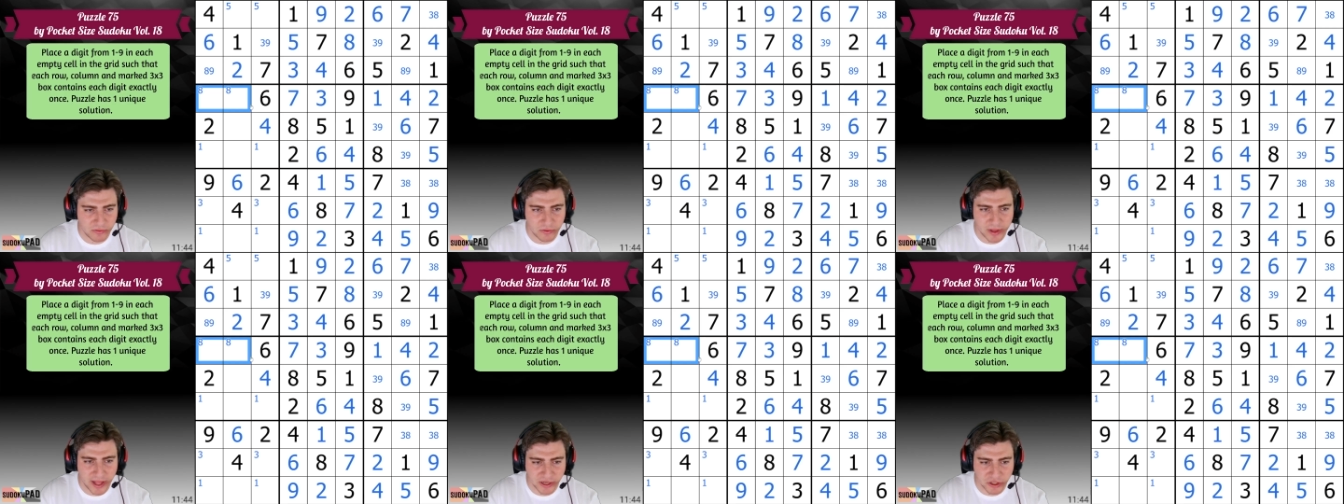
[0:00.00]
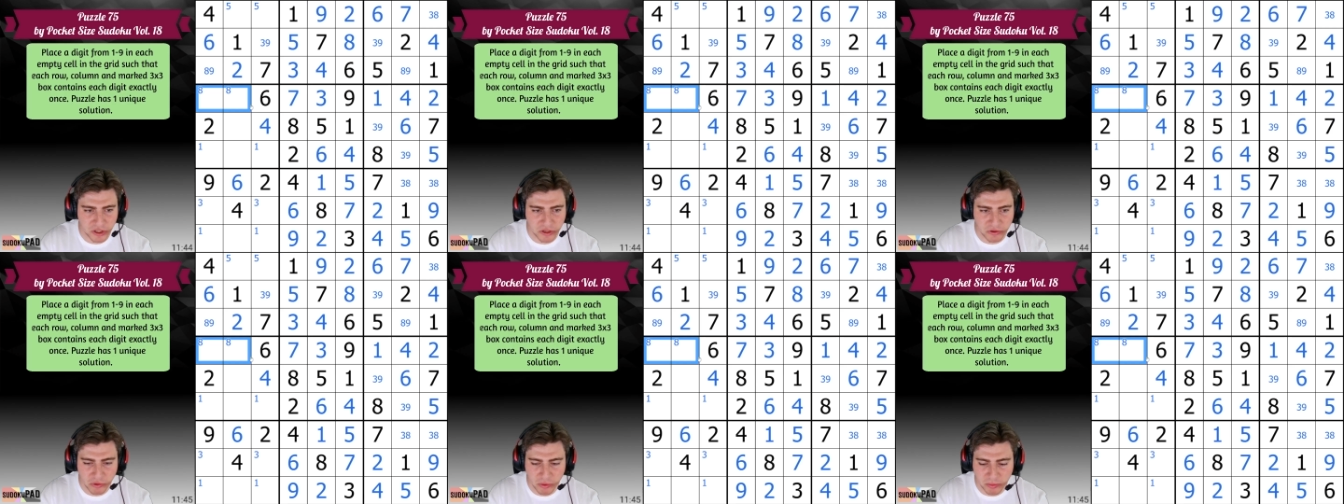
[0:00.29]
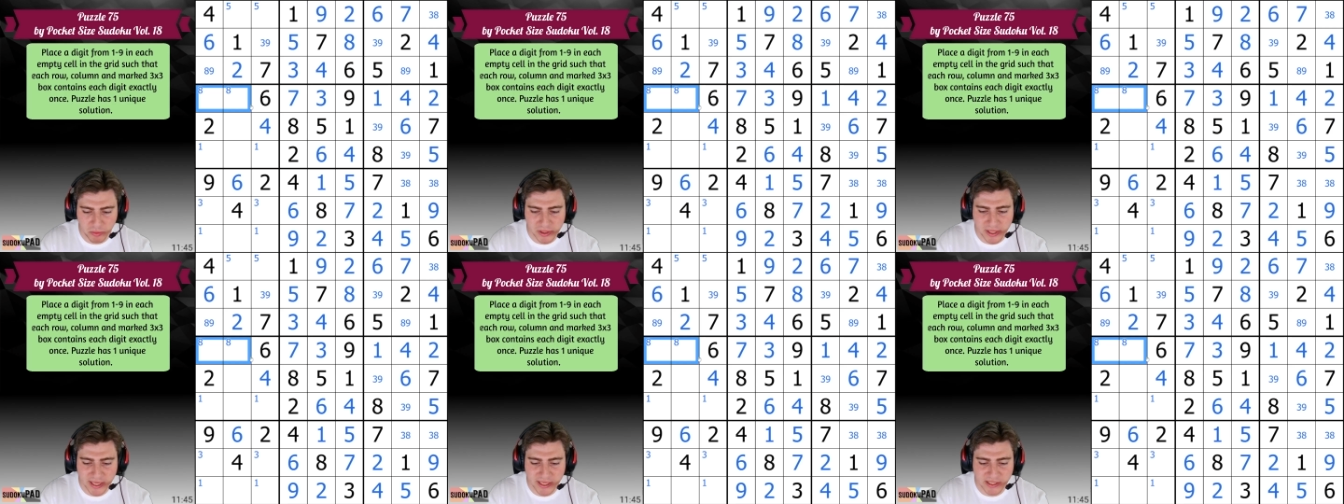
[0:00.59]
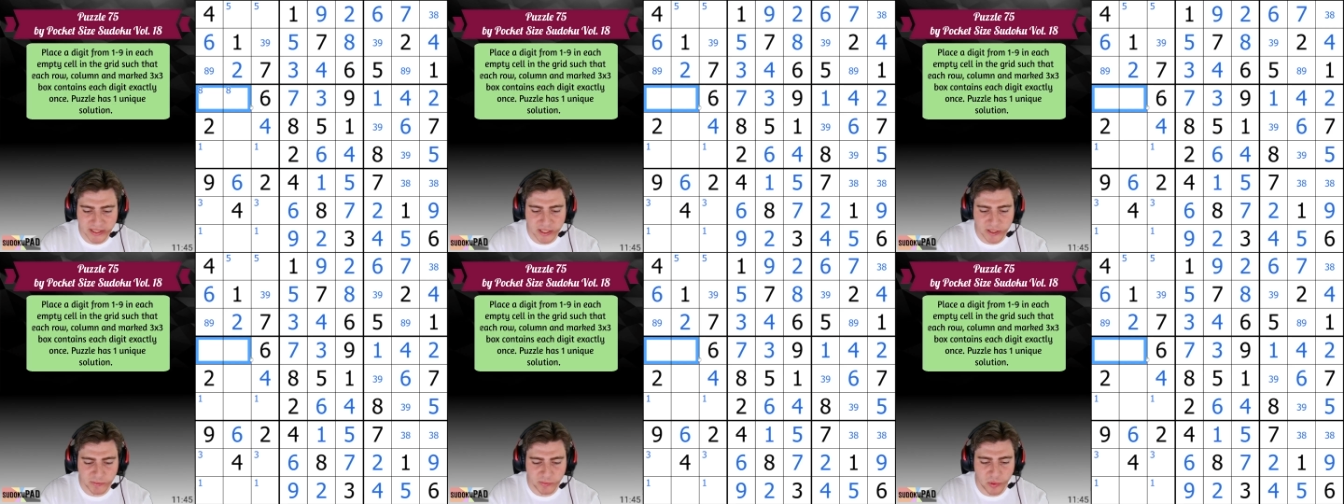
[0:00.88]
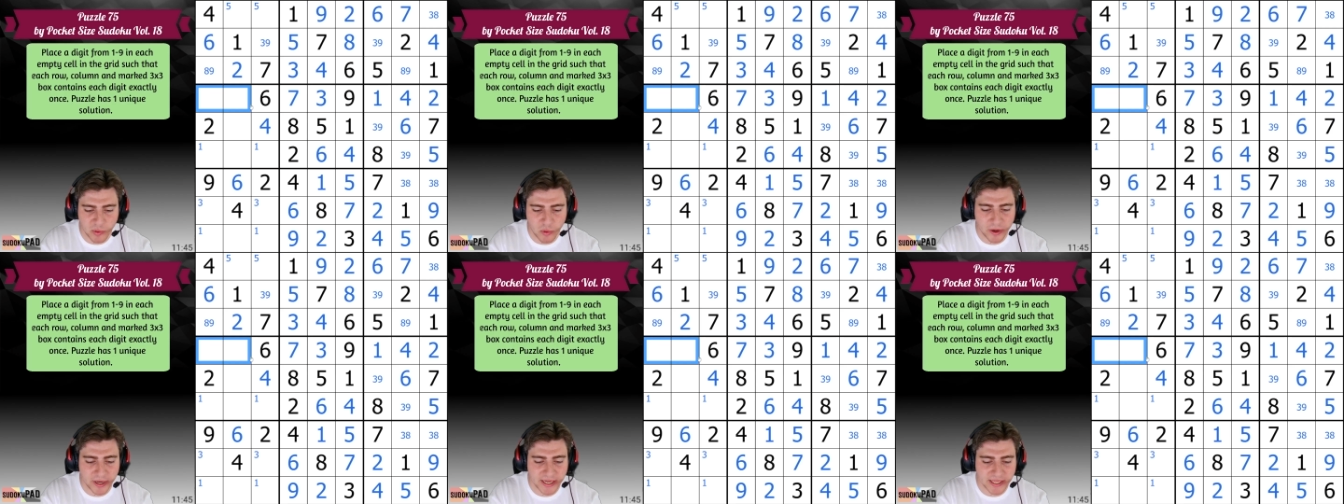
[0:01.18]
We'll actually replace this
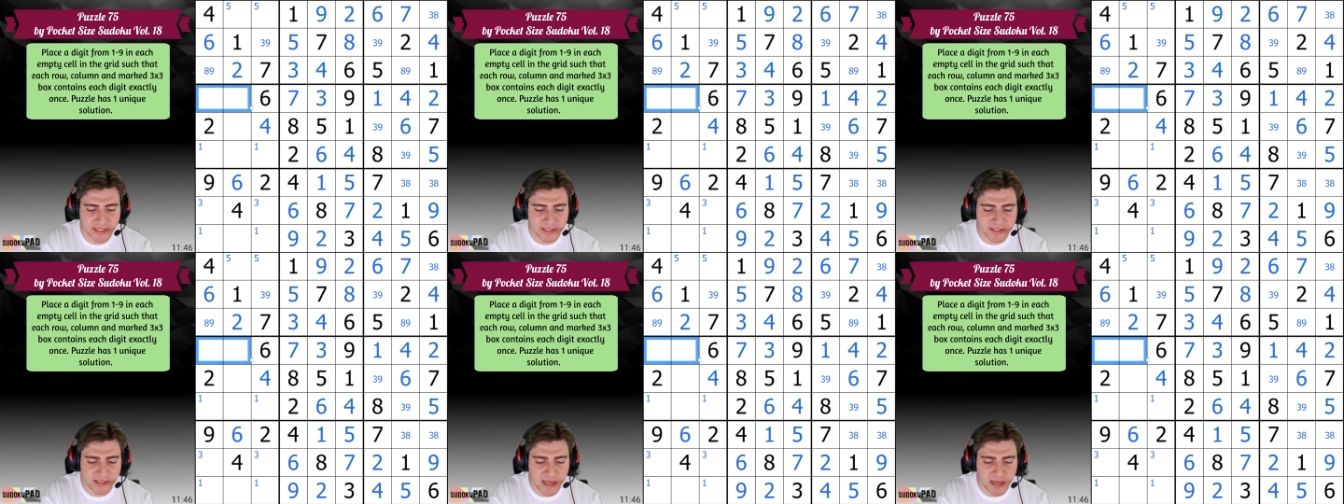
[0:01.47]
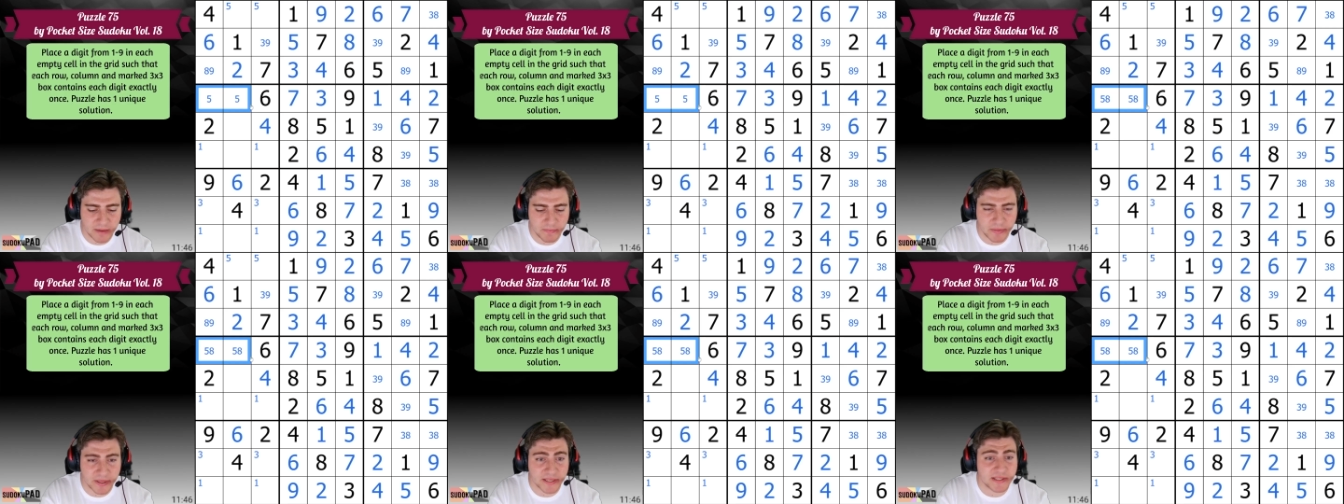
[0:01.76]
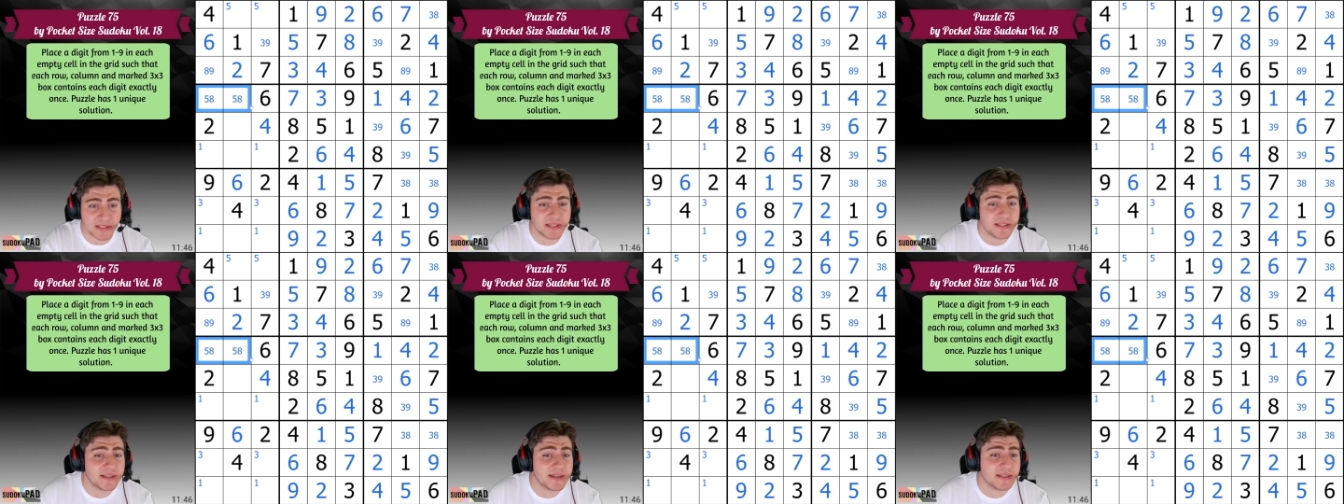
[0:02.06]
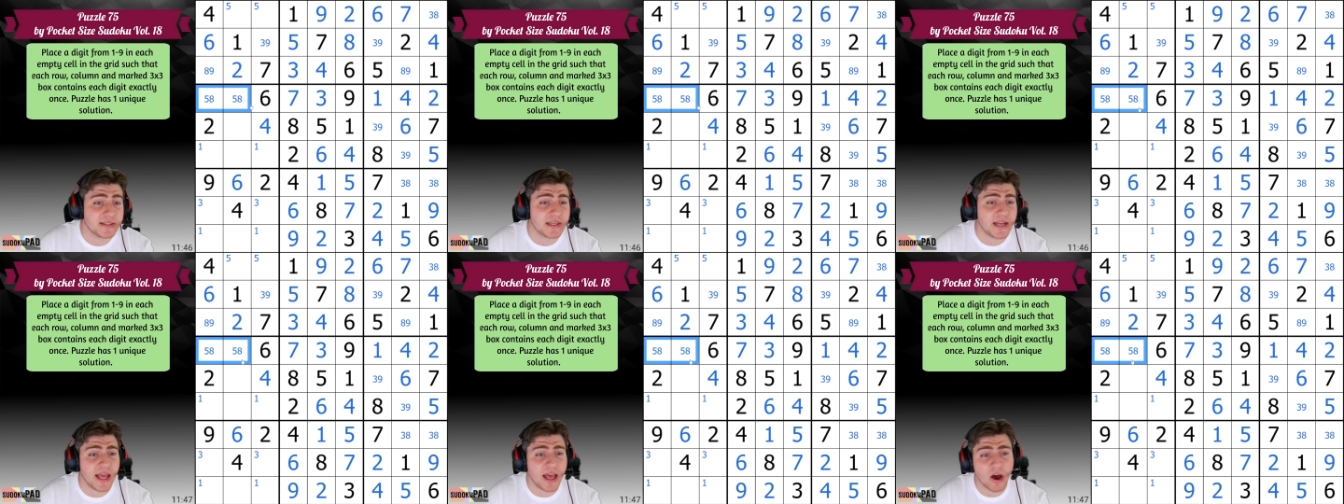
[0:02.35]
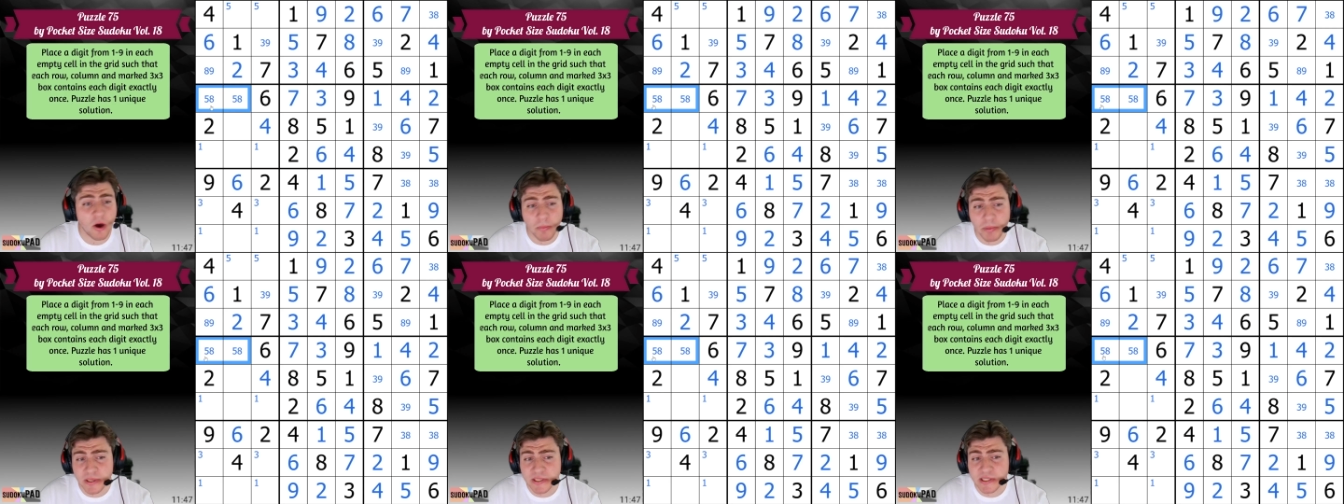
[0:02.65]
pointing set, because it doesn't
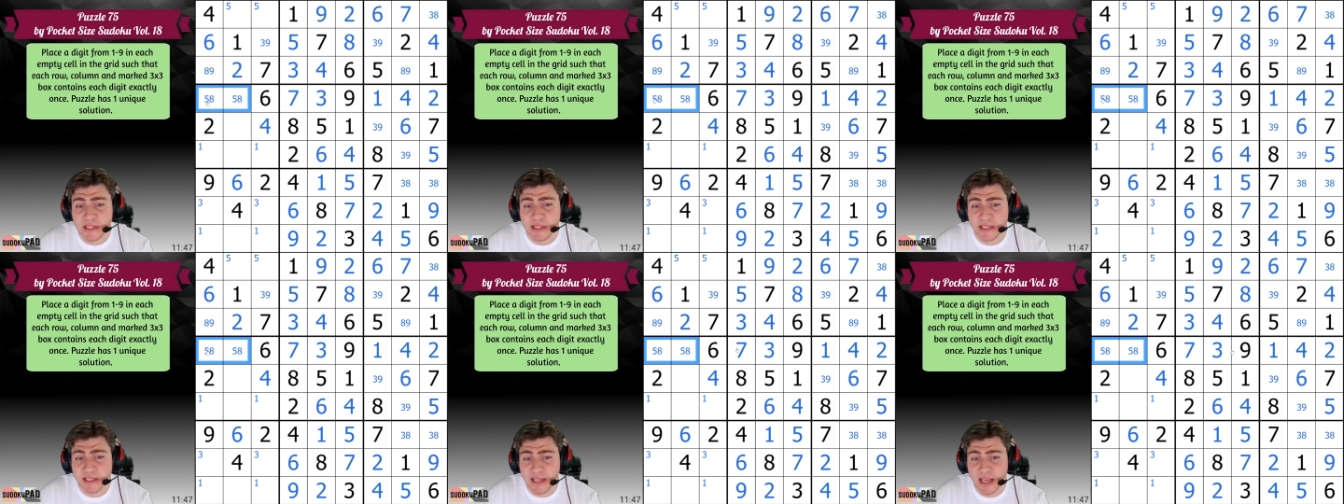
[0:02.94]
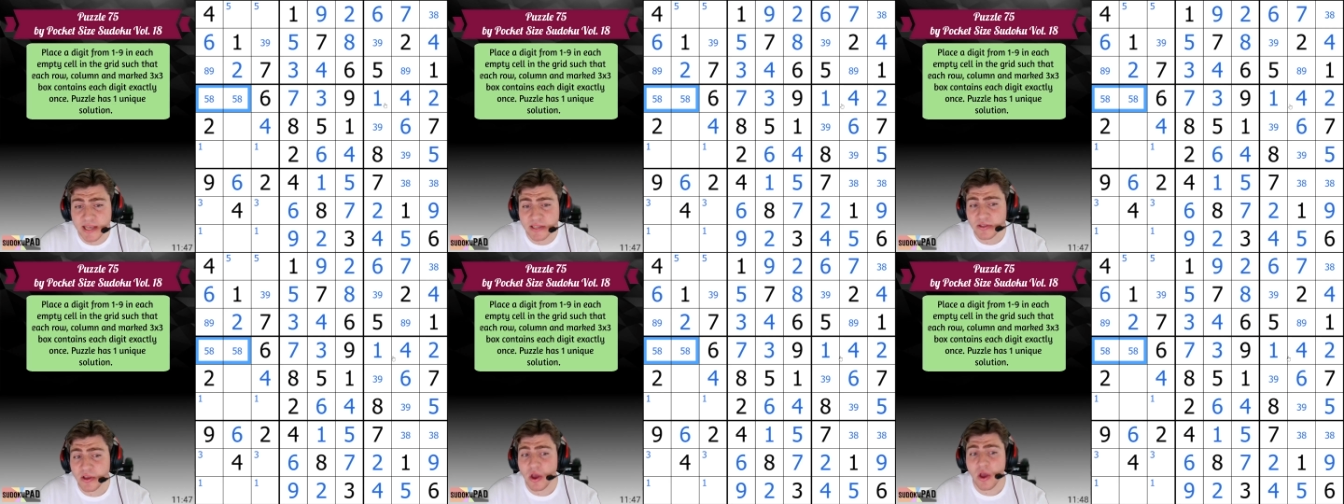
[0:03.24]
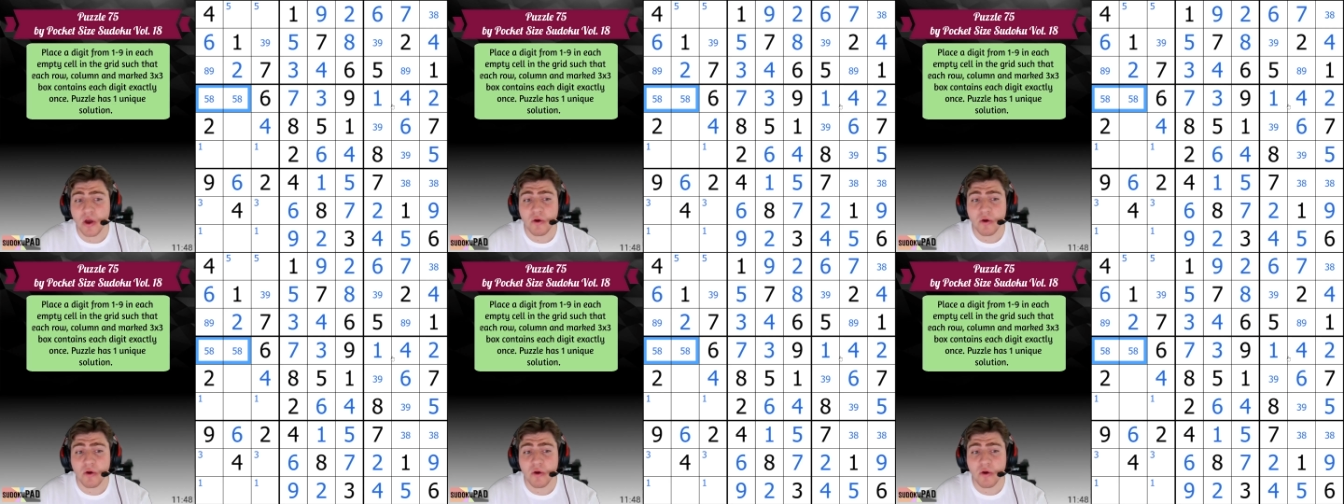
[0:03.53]
help us in this case,